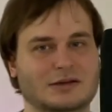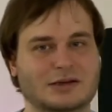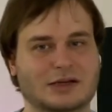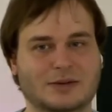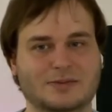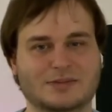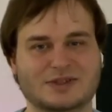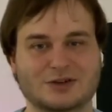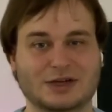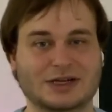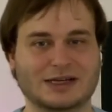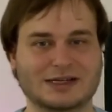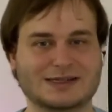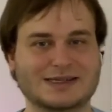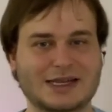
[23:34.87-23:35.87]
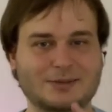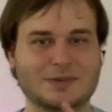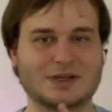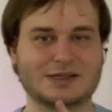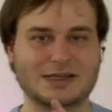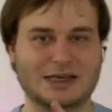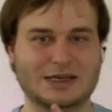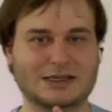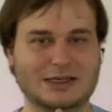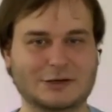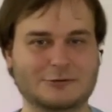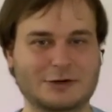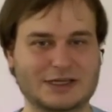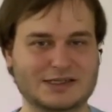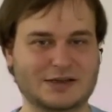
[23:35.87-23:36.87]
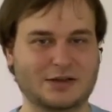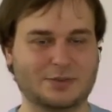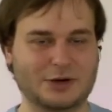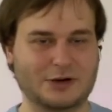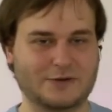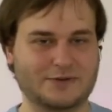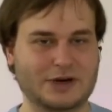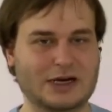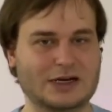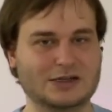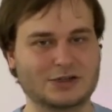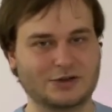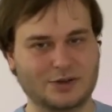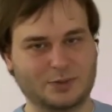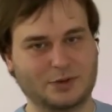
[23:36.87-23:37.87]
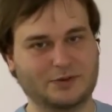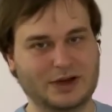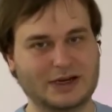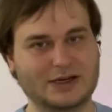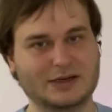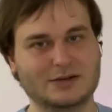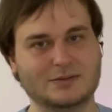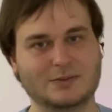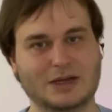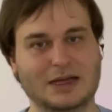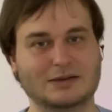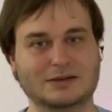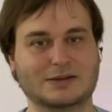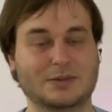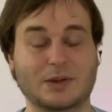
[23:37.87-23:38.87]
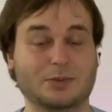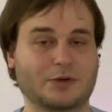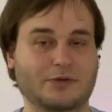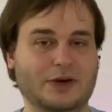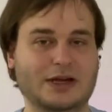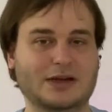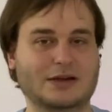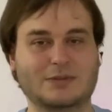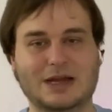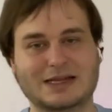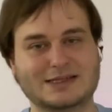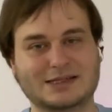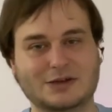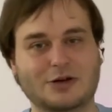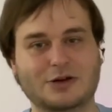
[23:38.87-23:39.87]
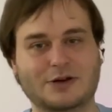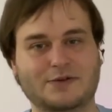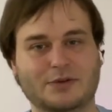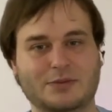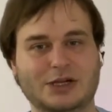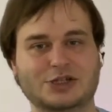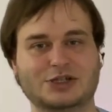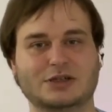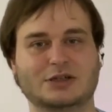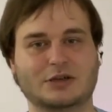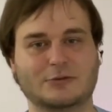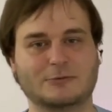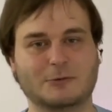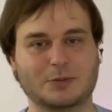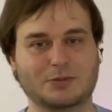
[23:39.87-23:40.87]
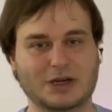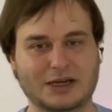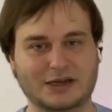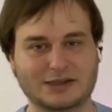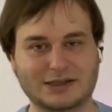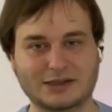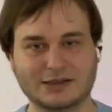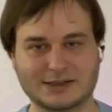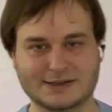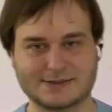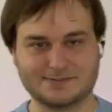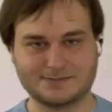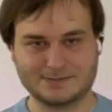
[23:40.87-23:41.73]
Okay? So I can send this ID raised to the power of r to the provider, and the provider has no information what my ID is.